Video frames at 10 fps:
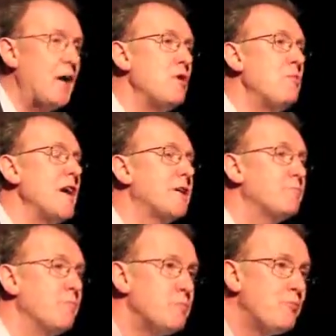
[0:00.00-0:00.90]
And we
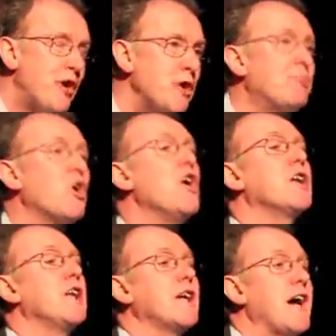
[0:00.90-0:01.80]
might very
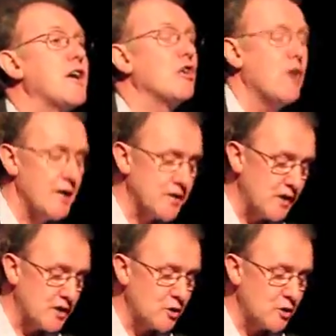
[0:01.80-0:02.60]
broadly categorize